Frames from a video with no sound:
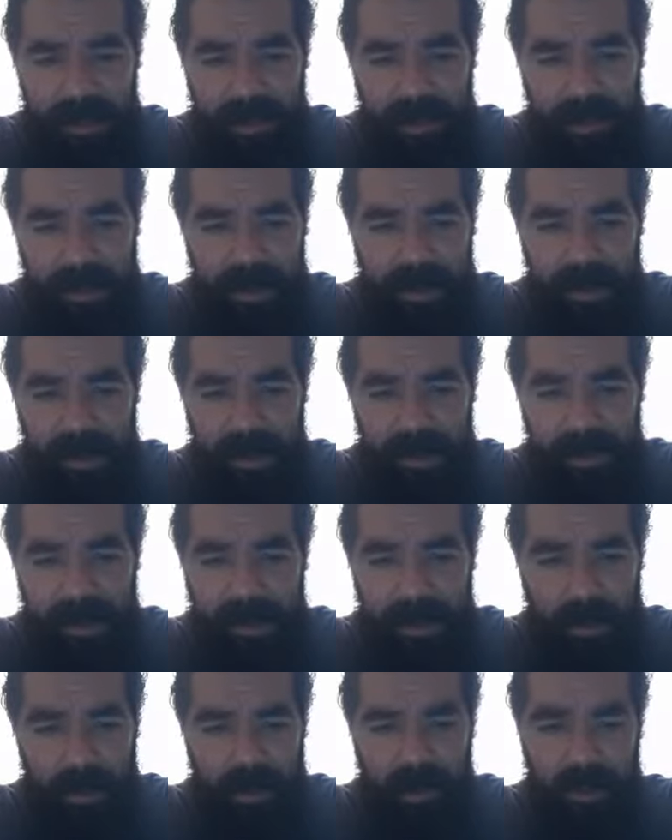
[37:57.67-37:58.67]
Fucking, he
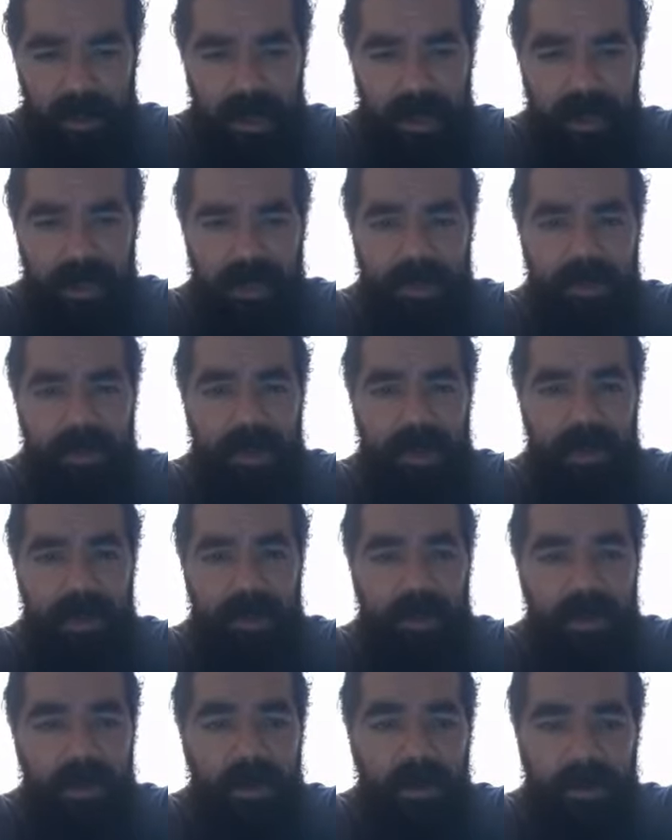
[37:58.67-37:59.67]
was holed away in his
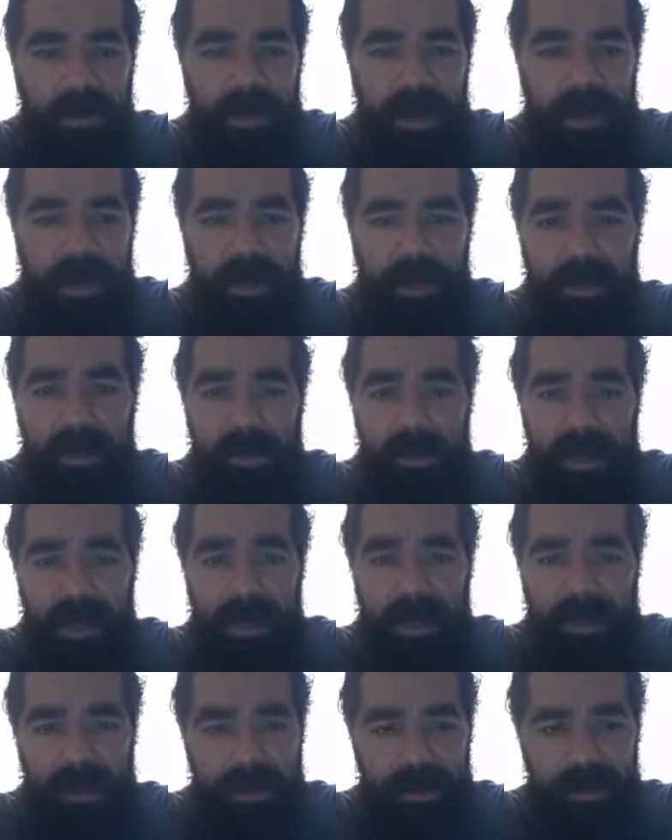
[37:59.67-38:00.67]
fucking room for like a whole
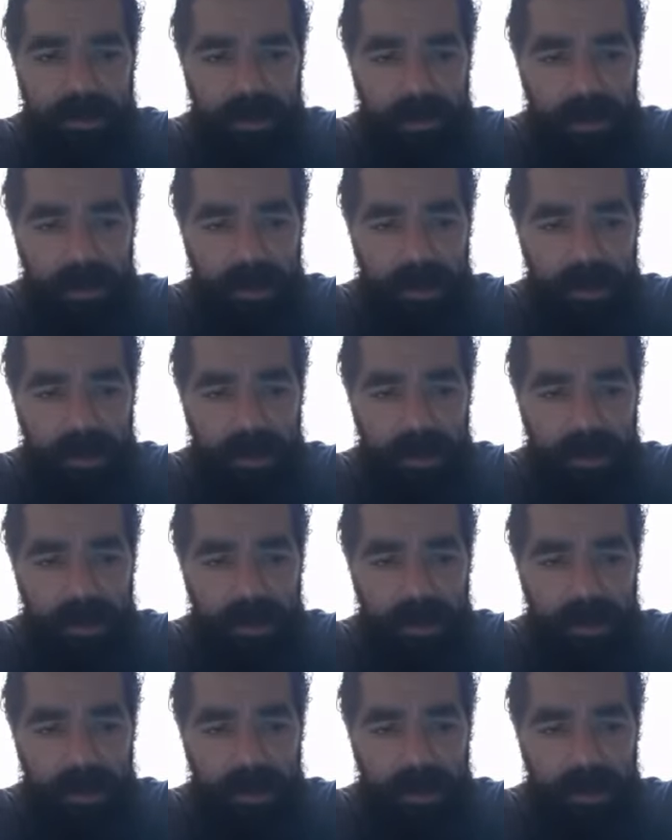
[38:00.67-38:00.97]
day or two.